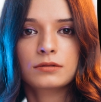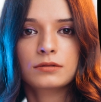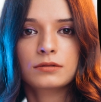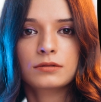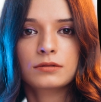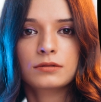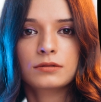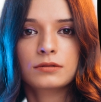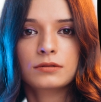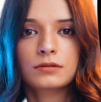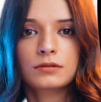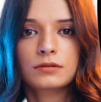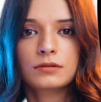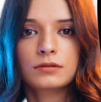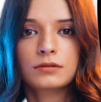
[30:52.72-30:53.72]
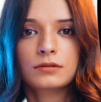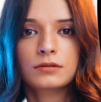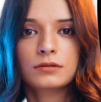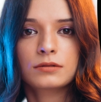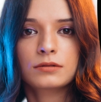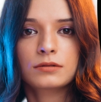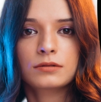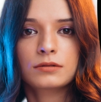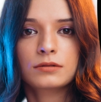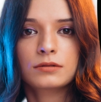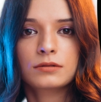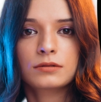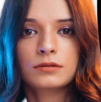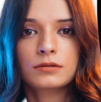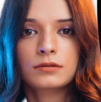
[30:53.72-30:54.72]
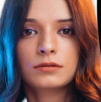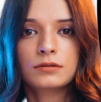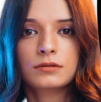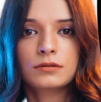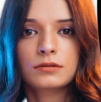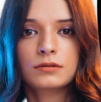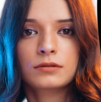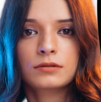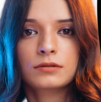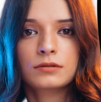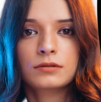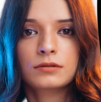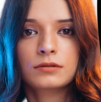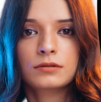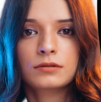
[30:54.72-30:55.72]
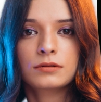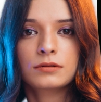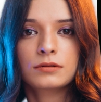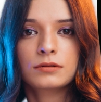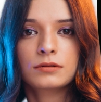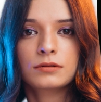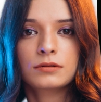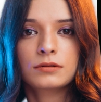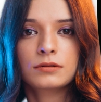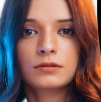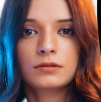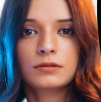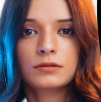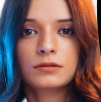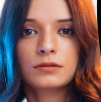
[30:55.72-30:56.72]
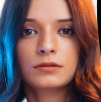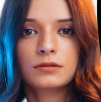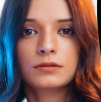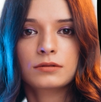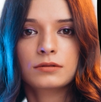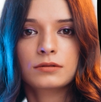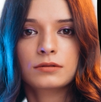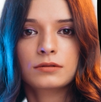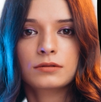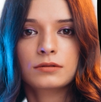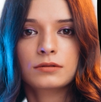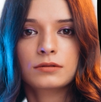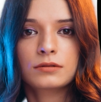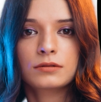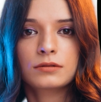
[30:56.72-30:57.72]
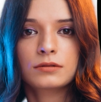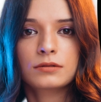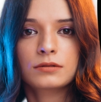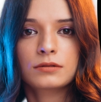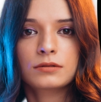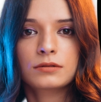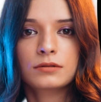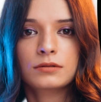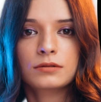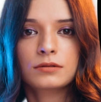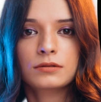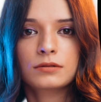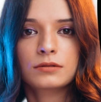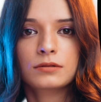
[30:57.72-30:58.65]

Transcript: This is a still picture; no speech is visible.